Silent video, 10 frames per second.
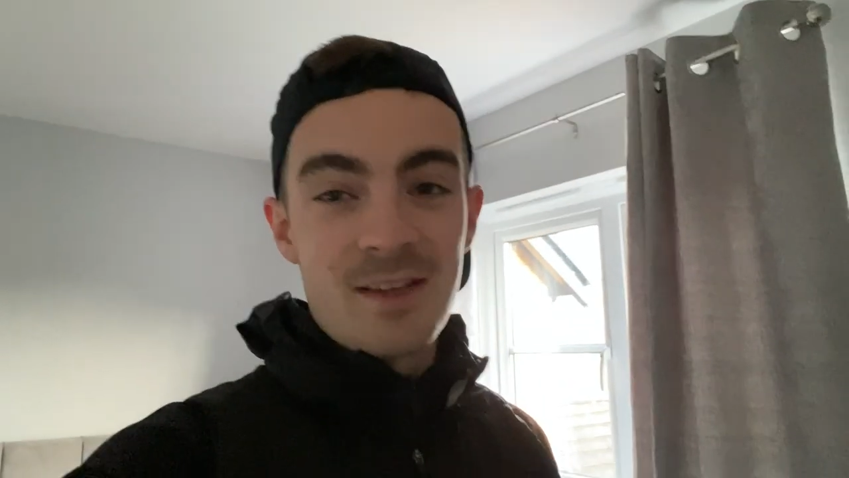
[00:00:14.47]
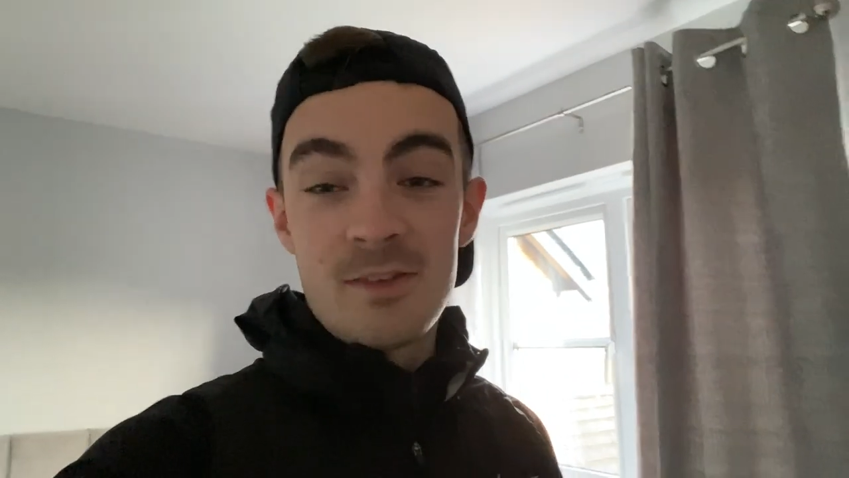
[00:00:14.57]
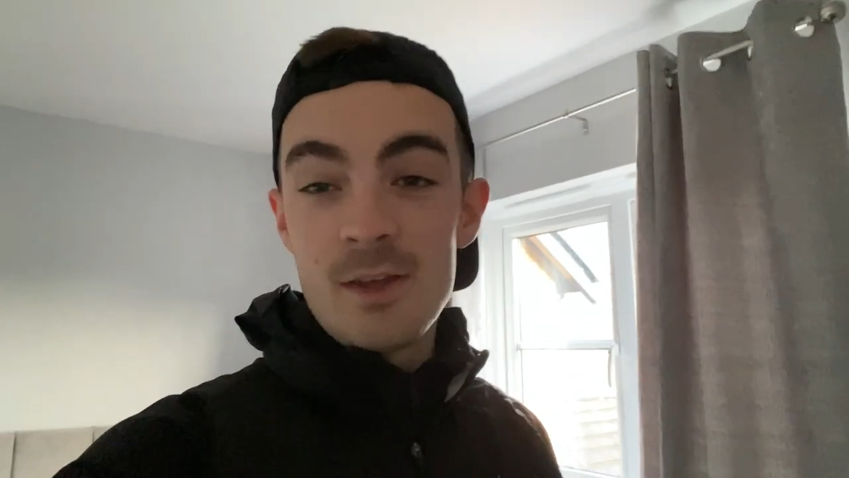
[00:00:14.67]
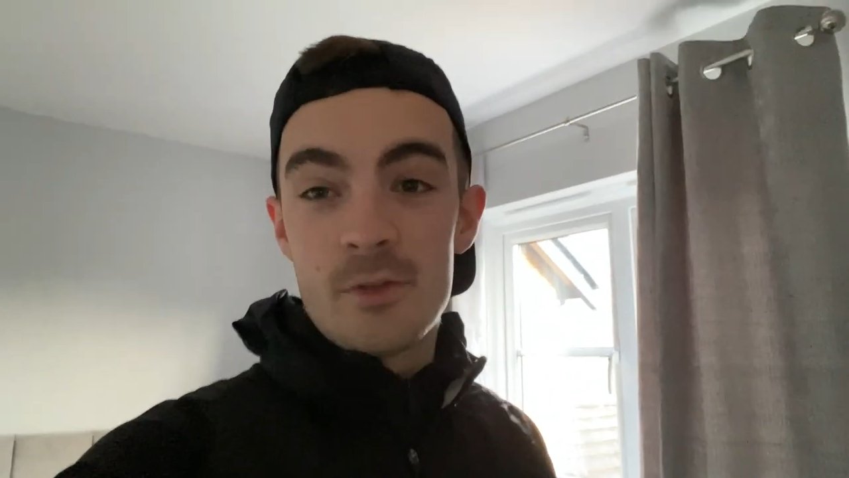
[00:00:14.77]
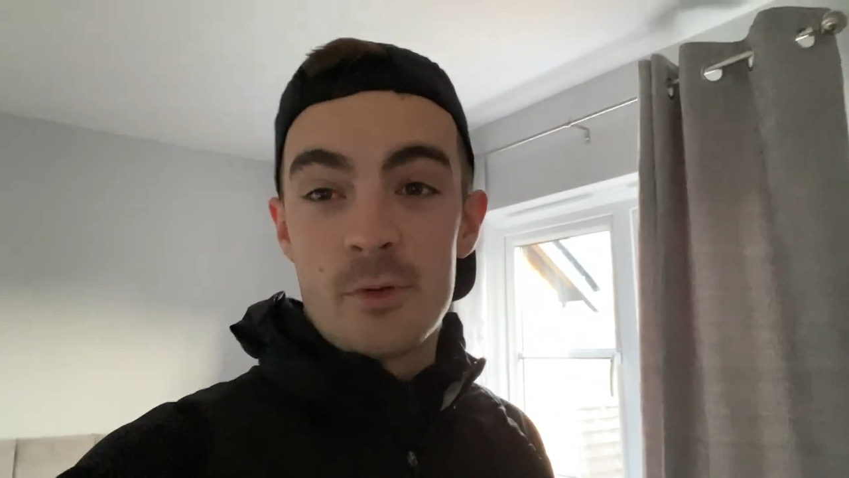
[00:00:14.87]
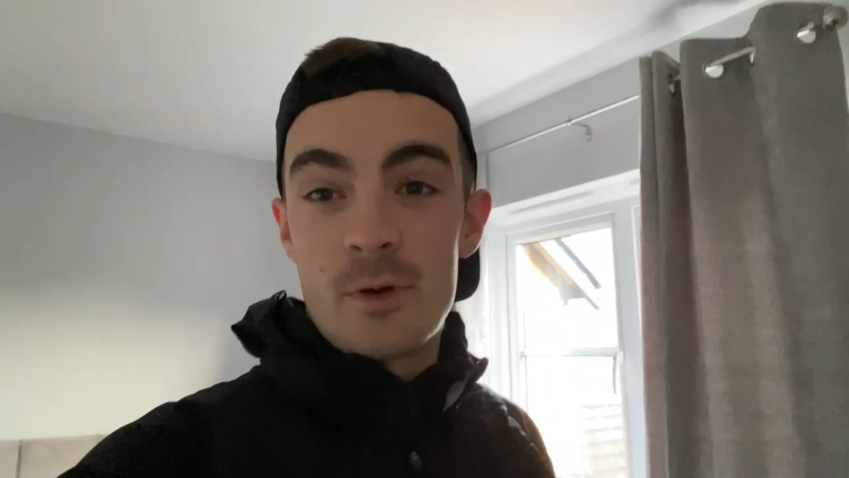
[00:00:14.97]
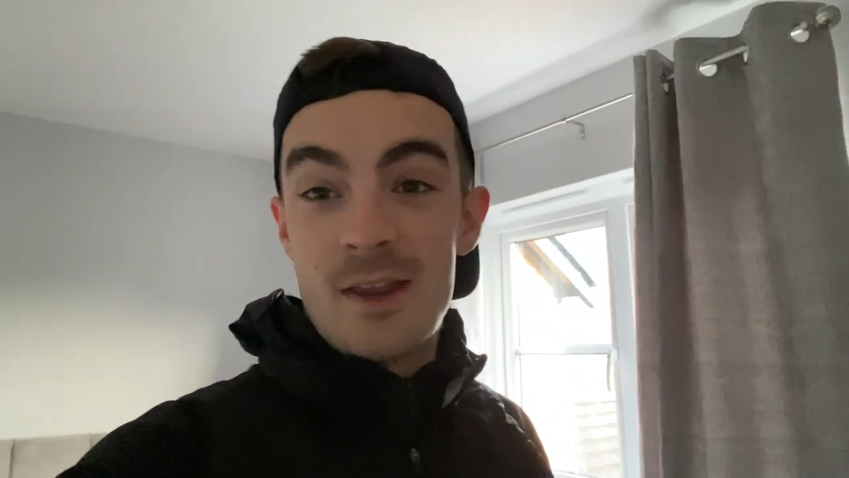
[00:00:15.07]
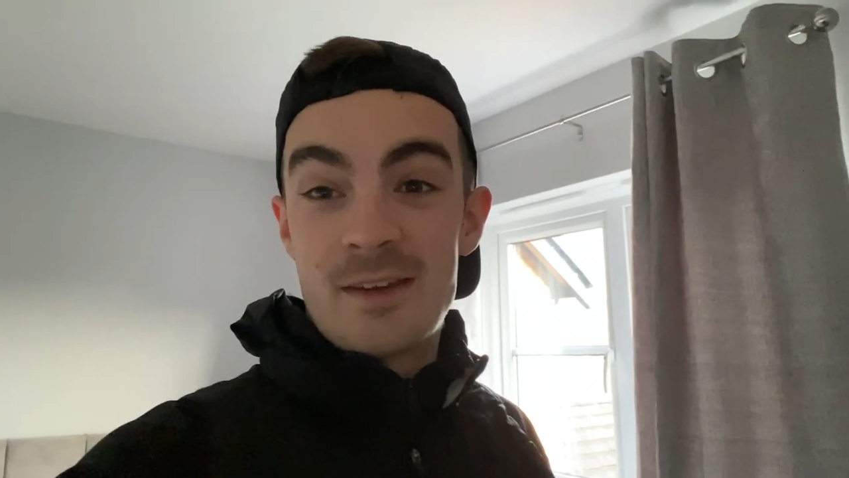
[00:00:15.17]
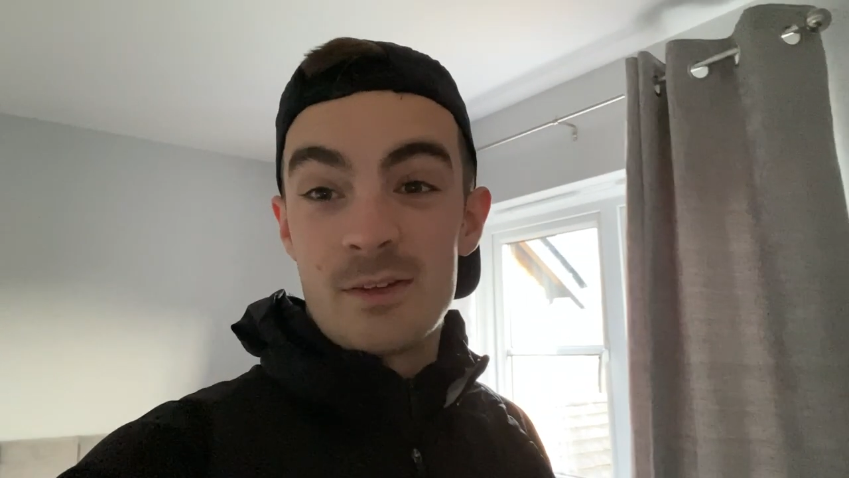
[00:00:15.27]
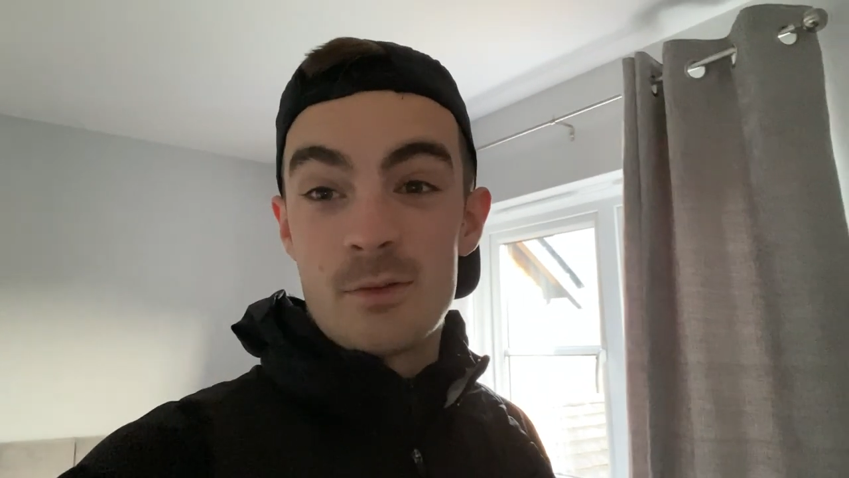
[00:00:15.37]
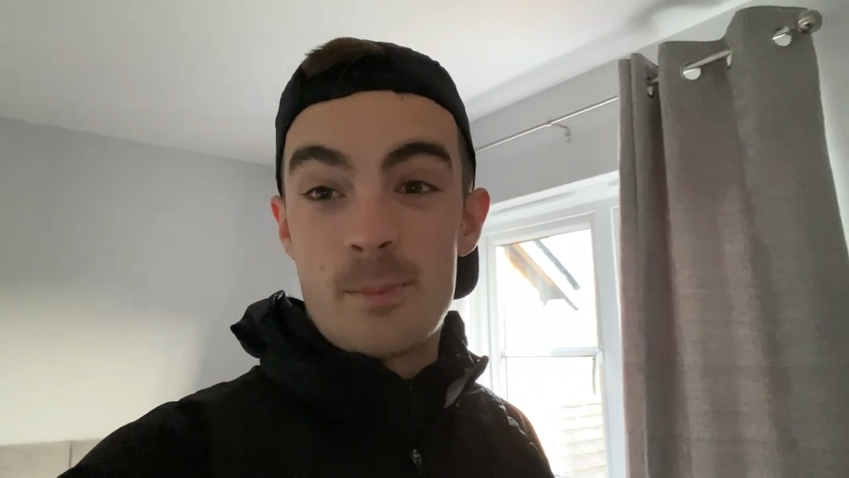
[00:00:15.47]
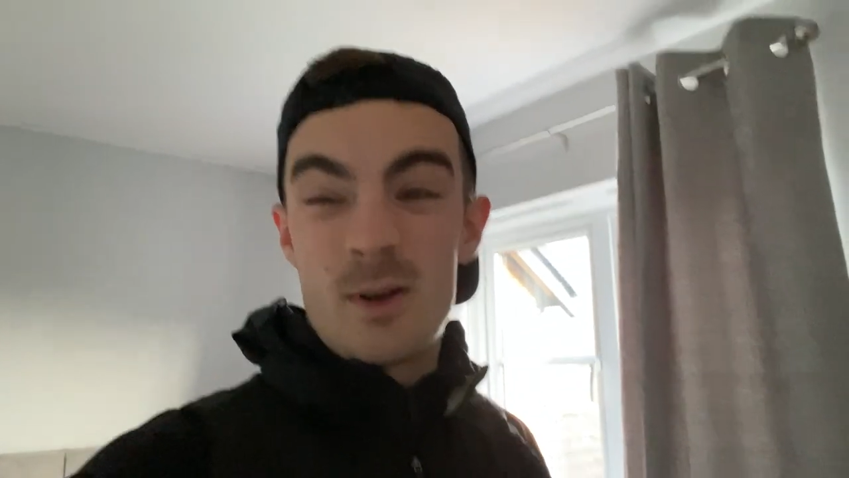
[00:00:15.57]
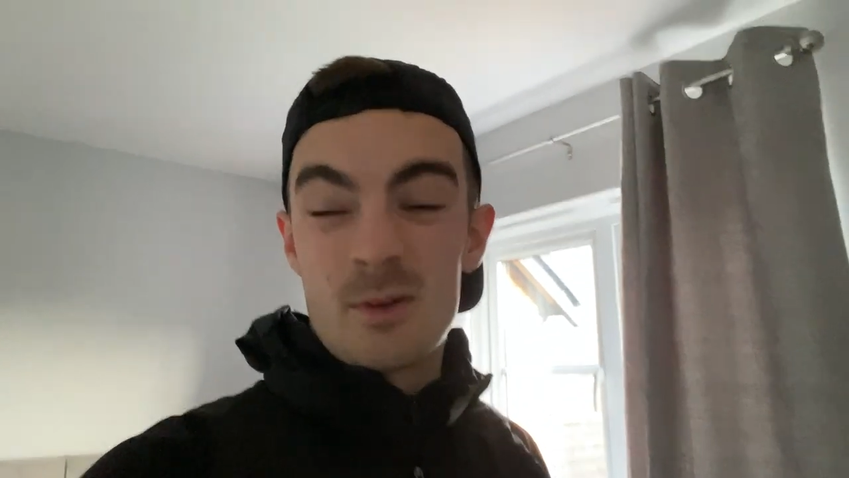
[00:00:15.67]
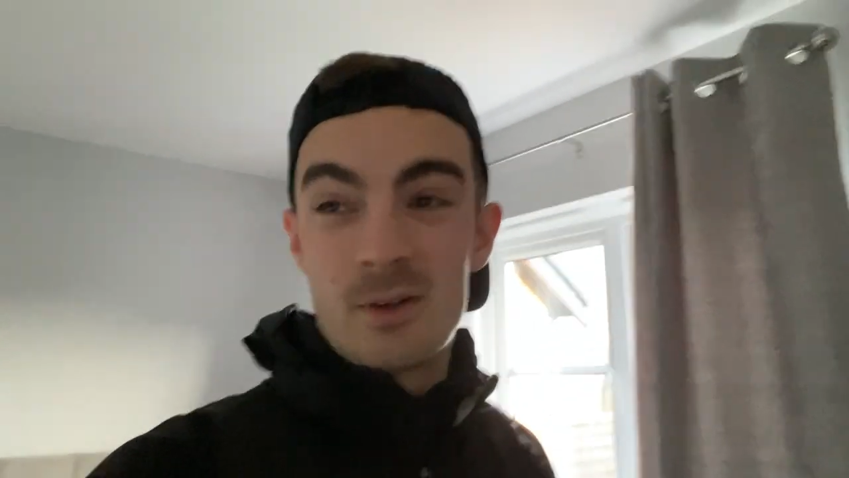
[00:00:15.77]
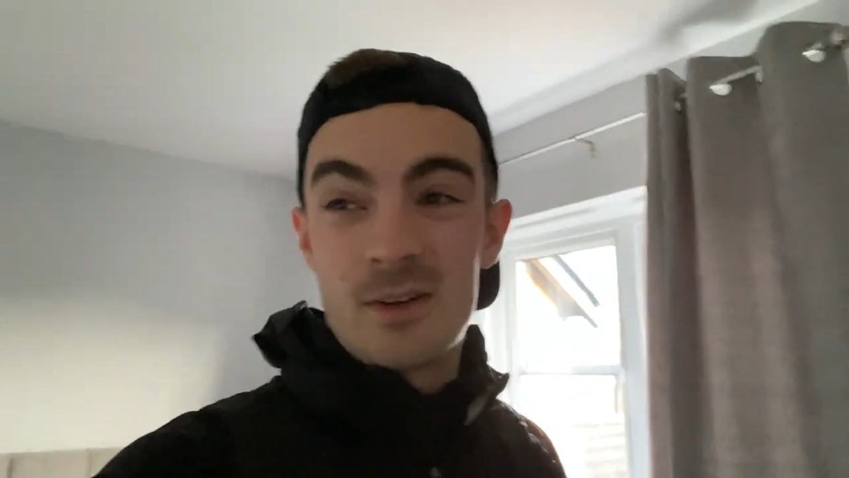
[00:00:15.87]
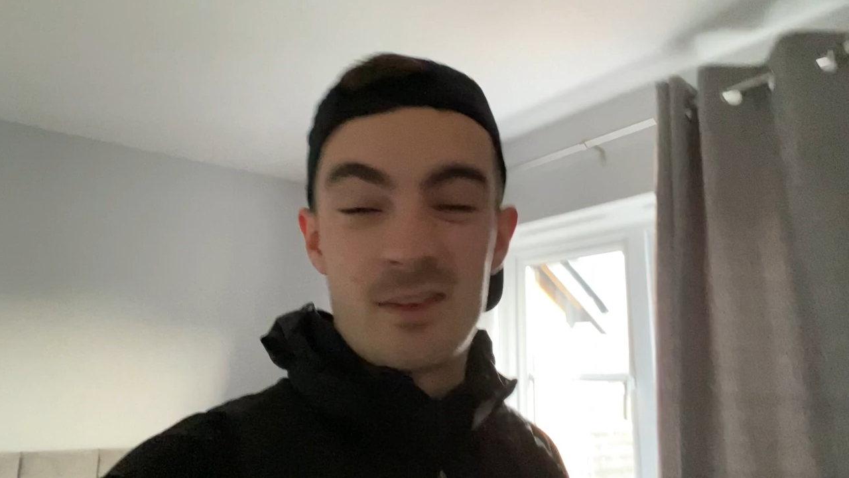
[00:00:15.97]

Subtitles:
yeah, I thought I'd head down to Parkrun.